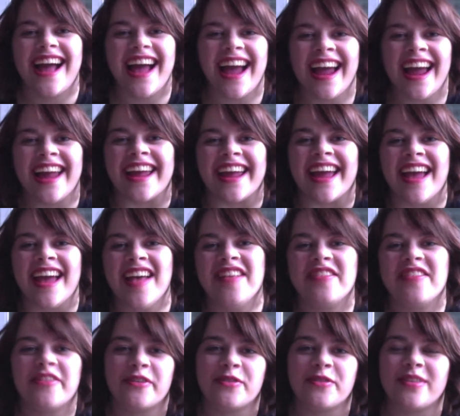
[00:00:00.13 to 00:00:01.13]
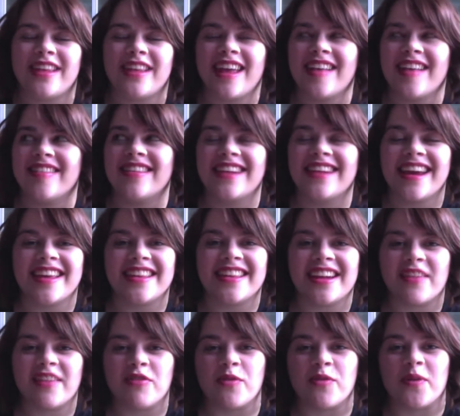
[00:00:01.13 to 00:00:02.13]
Hi! So today is the day
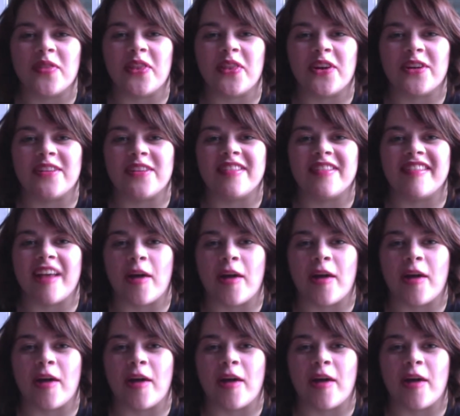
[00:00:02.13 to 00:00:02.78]
that everyone learns